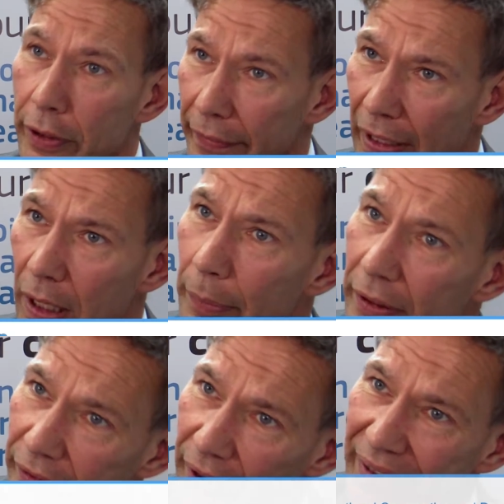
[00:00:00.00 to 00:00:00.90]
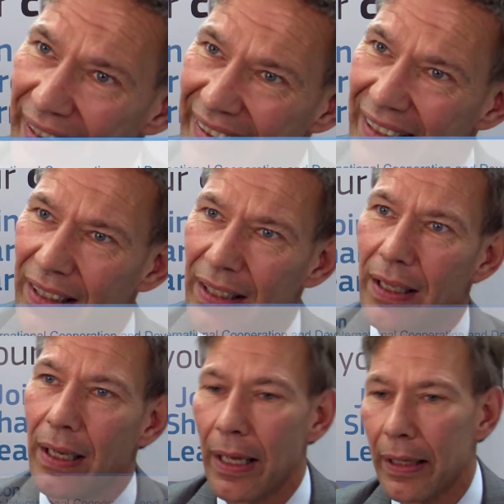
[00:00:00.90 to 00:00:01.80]
development funding.
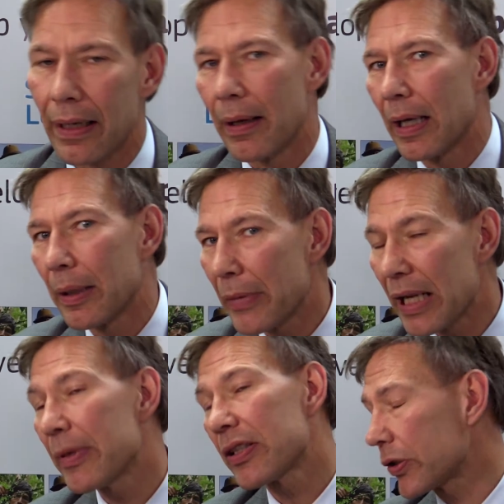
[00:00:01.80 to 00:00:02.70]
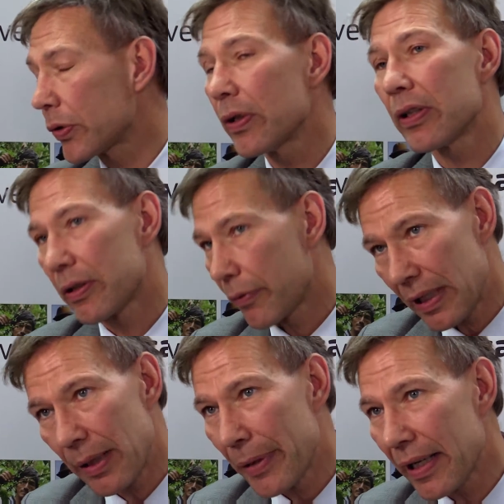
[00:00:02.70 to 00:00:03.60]
And maybe it shouldn't
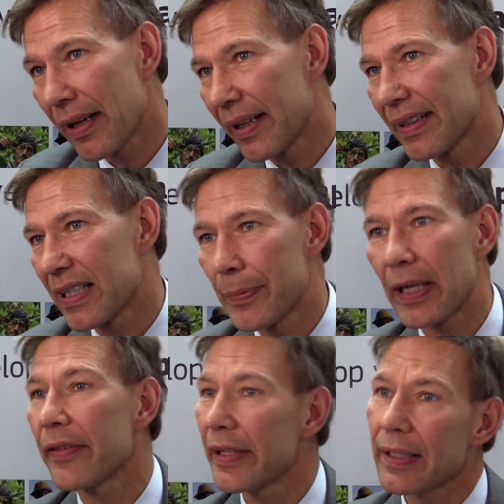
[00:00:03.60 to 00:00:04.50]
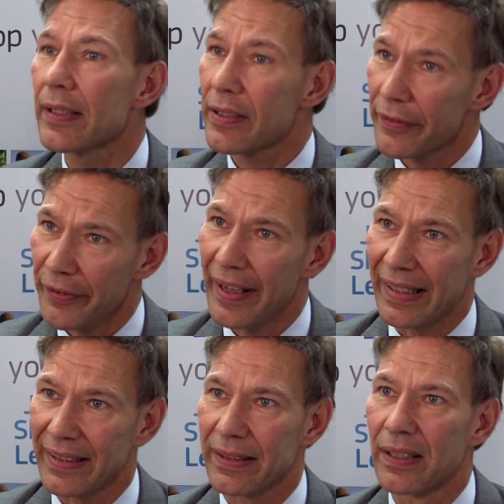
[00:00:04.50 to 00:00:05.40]
really be like this, but I think it's a
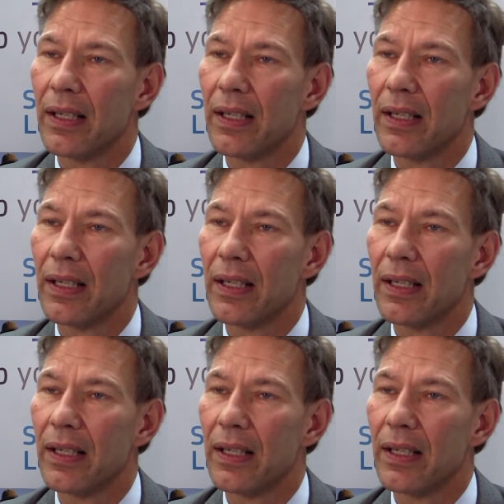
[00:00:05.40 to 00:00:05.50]
fact.